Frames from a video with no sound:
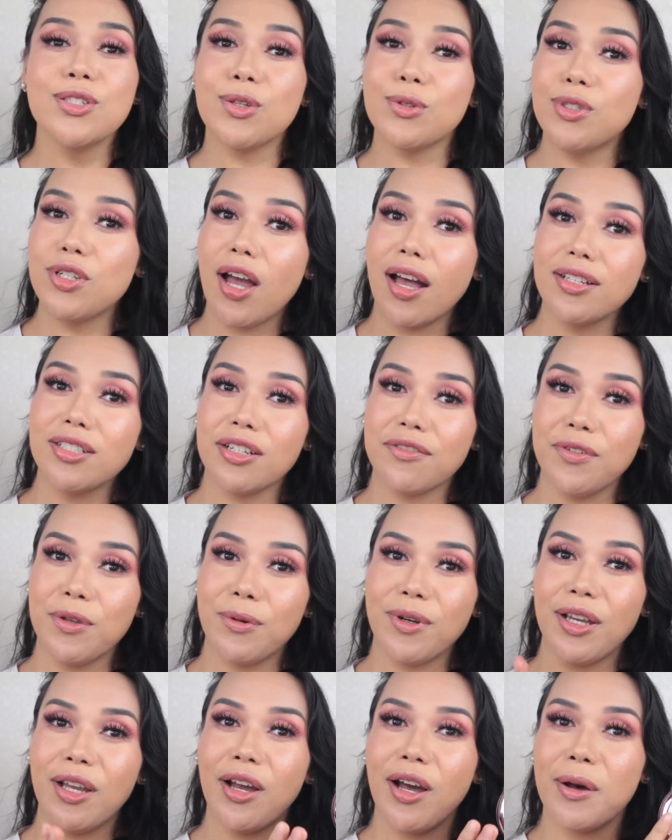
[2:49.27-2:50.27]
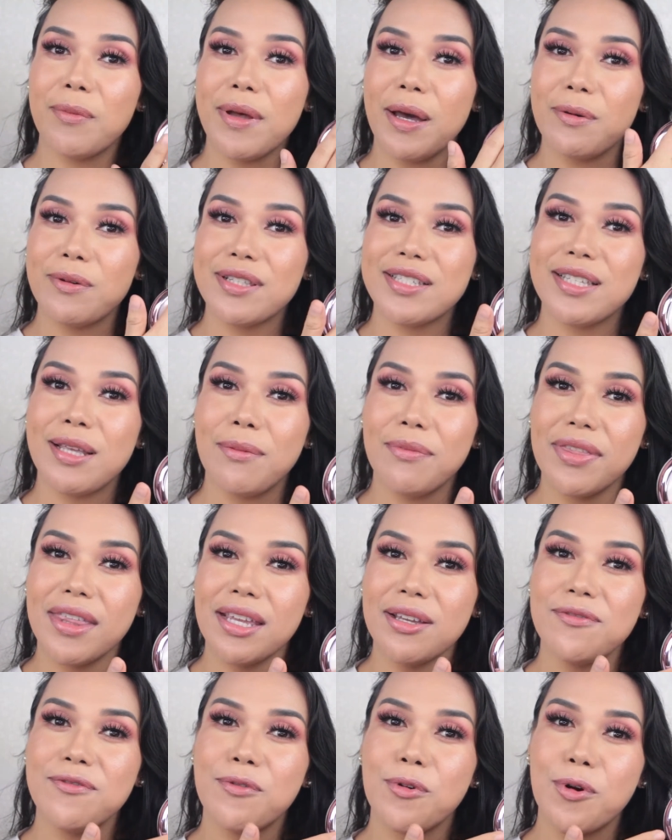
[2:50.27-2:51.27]
So Tatcha, if you want to come out with
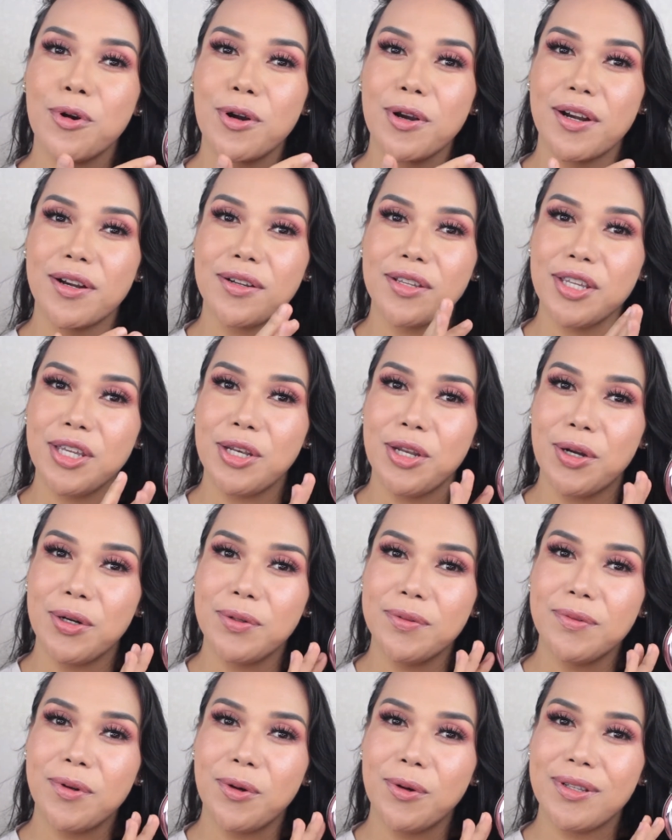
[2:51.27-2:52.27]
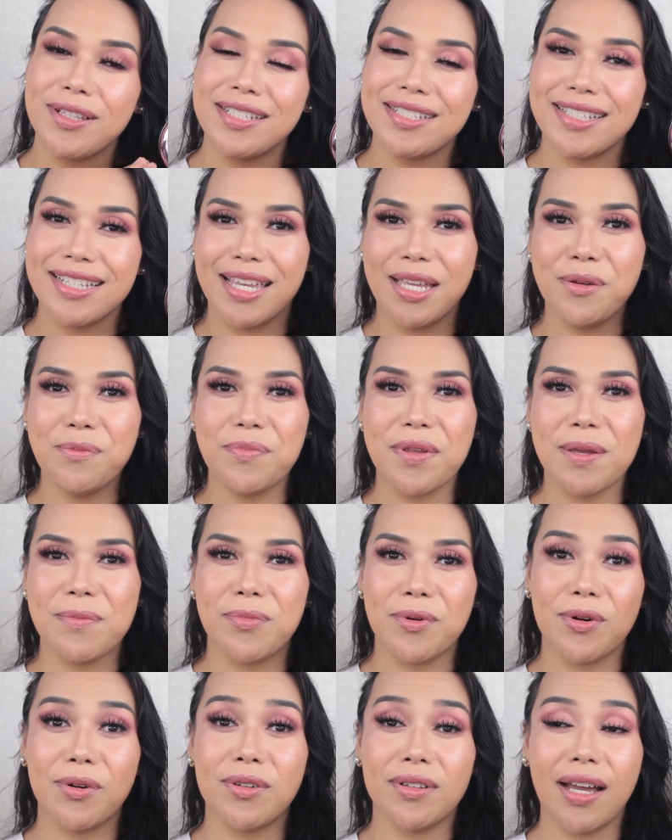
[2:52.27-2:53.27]
something for, you know, oily skin
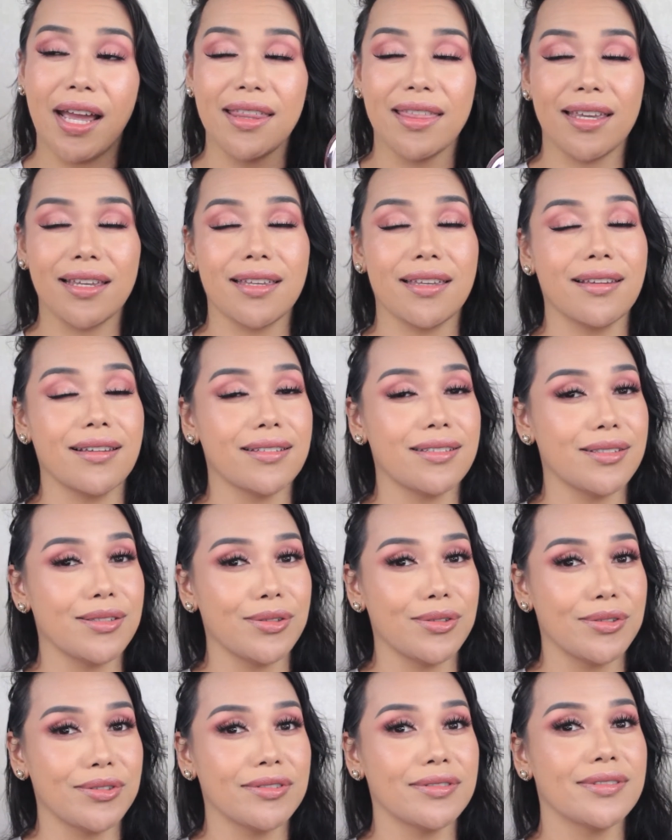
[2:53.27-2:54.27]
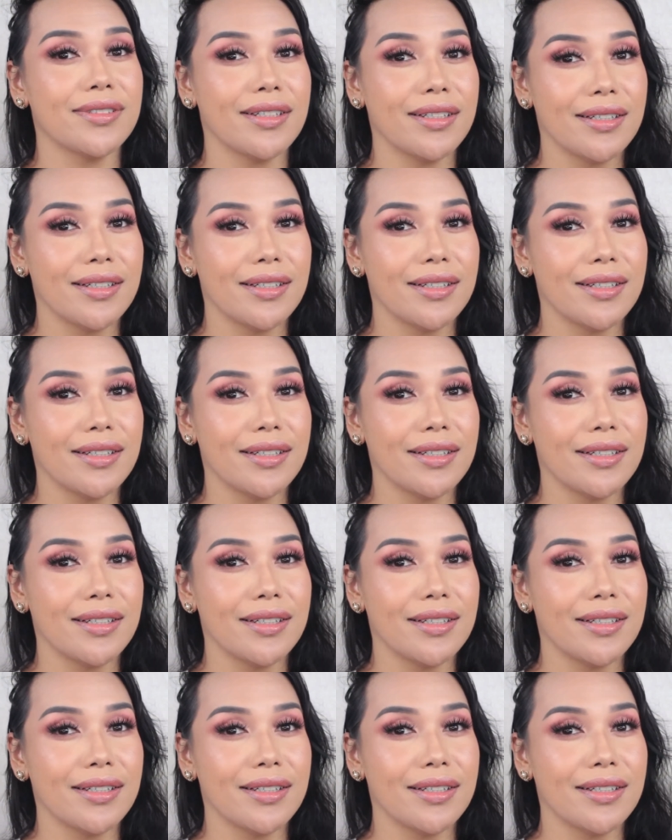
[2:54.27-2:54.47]
people, I think you could do